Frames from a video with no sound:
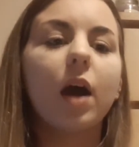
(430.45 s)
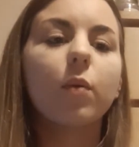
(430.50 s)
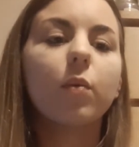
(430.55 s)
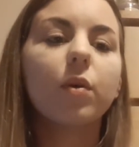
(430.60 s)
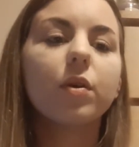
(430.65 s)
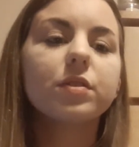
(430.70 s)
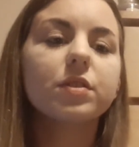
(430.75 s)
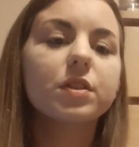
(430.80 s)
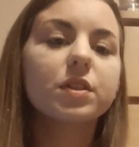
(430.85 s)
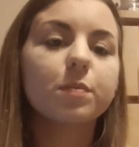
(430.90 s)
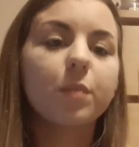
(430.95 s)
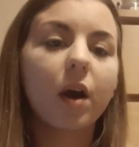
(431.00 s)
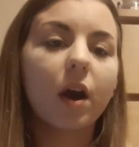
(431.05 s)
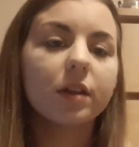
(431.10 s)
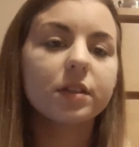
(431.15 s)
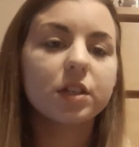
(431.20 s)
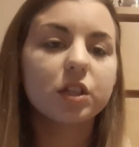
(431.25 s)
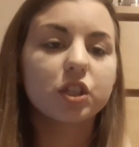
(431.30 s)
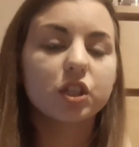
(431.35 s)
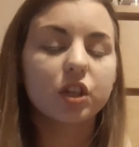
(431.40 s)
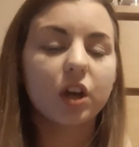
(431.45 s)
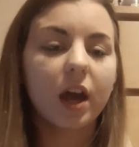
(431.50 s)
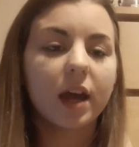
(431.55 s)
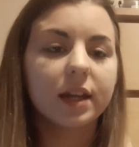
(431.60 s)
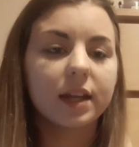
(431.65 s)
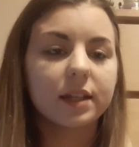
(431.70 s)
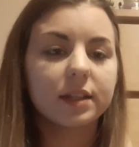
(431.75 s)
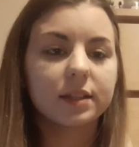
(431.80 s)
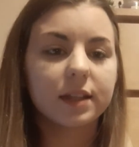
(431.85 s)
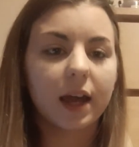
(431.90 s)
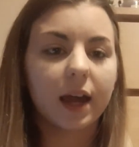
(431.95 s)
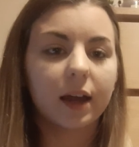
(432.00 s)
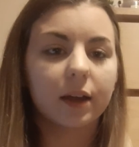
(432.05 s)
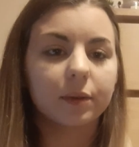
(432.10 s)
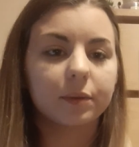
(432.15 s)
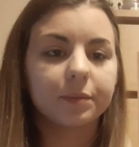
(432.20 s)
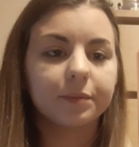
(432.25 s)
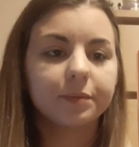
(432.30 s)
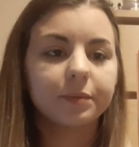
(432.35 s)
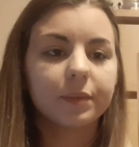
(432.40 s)
was The Smartest Giant in
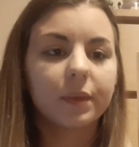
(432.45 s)
Town.